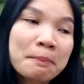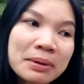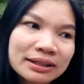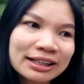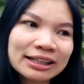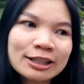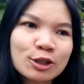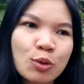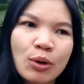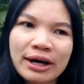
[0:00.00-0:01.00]
But the
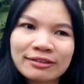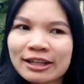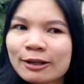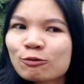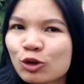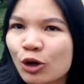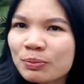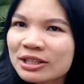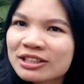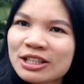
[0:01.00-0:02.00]
little one, they not
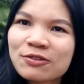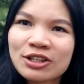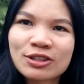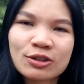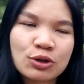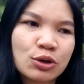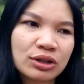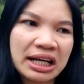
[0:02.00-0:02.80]
much different at all.